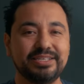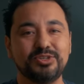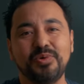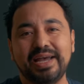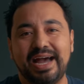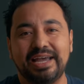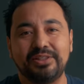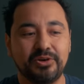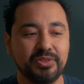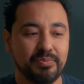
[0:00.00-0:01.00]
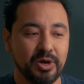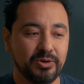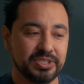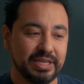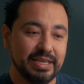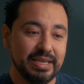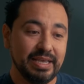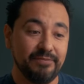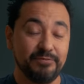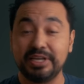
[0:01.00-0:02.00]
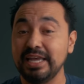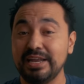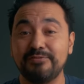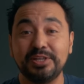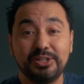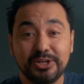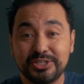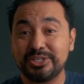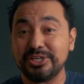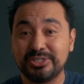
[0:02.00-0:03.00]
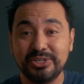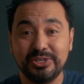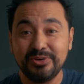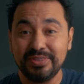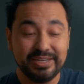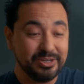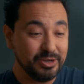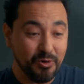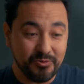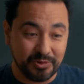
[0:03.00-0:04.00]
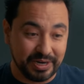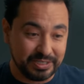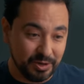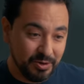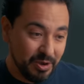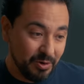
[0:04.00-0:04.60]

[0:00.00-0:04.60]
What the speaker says: That's the way I learned the most. And if, again, if it looks good to you, then go for it. So